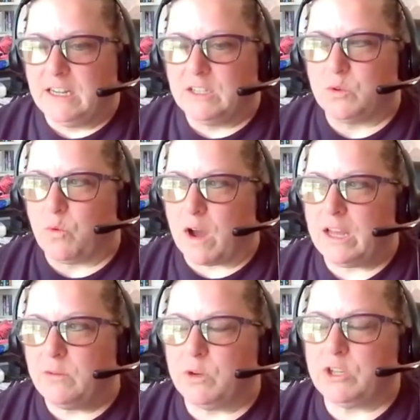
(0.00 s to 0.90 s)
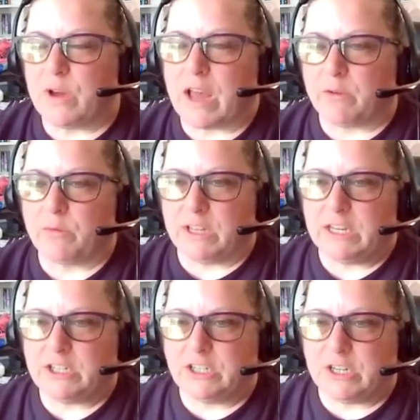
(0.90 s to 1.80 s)
So why would you have a
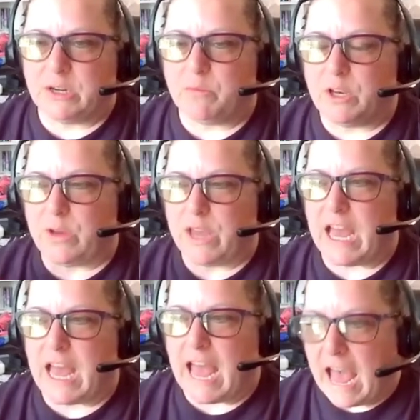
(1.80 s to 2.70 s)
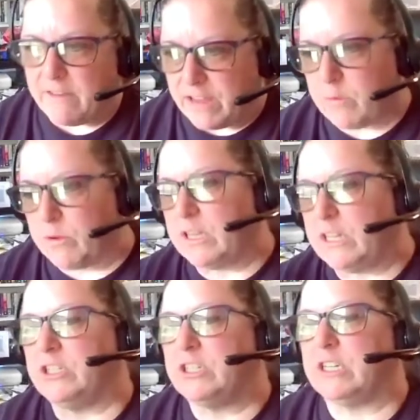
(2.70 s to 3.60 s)
relationship when you can't have a
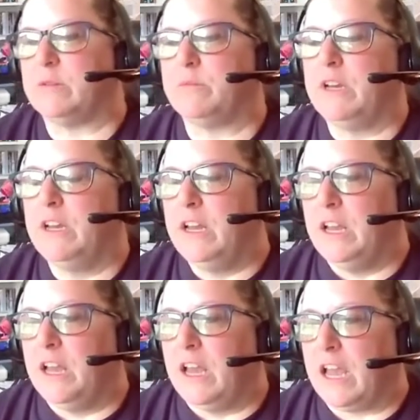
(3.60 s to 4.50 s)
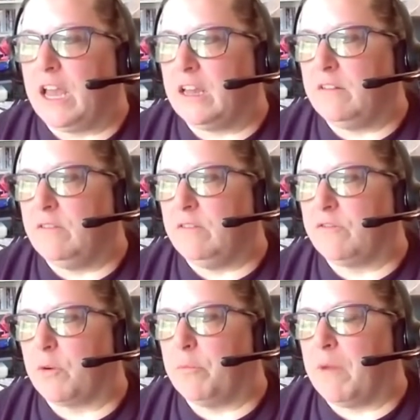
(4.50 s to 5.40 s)
relationship? And for